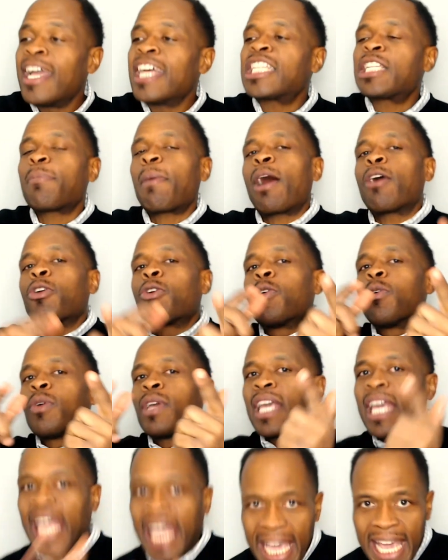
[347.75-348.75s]
it's about who
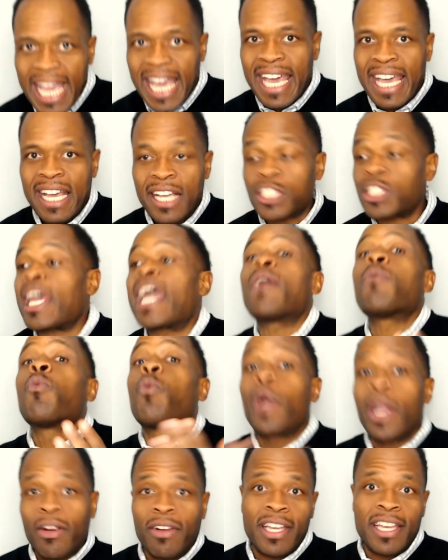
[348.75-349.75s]
he is and
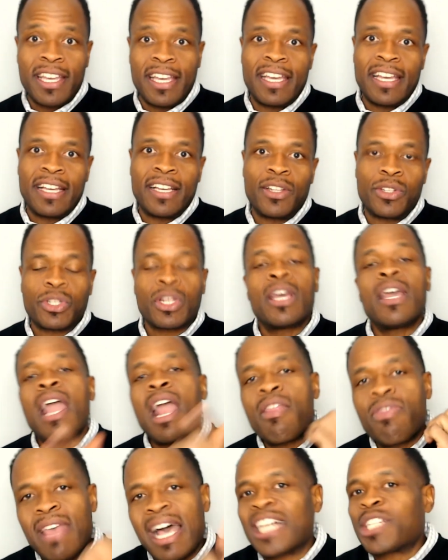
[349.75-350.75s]
where he is.
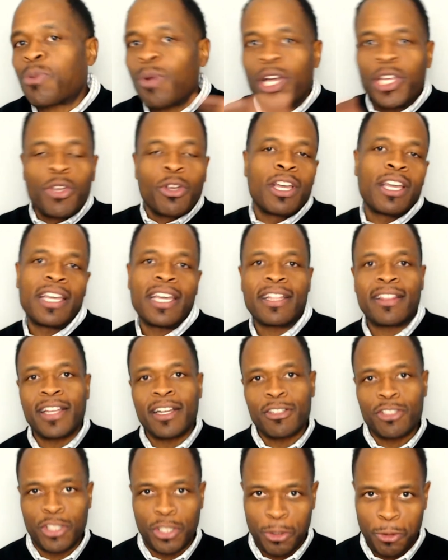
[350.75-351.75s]
And that's why you can get
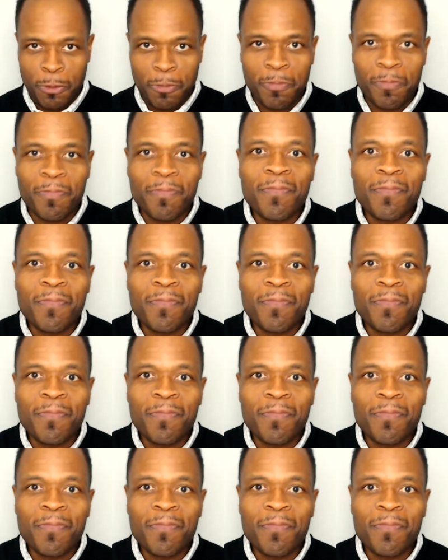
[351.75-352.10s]
there too.